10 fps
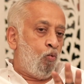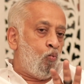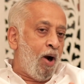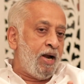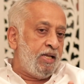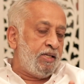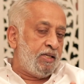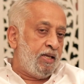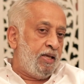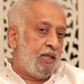One is
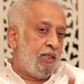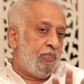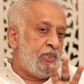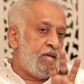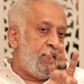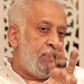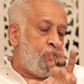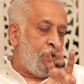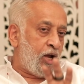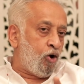
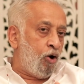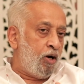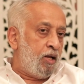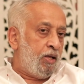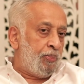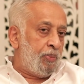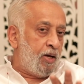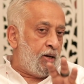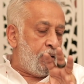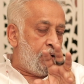what I call
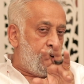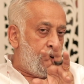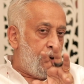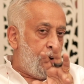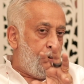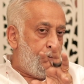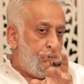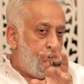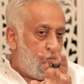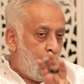the
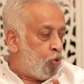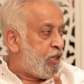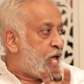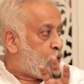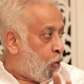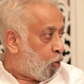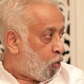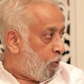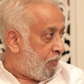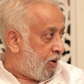Modi core
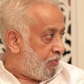group.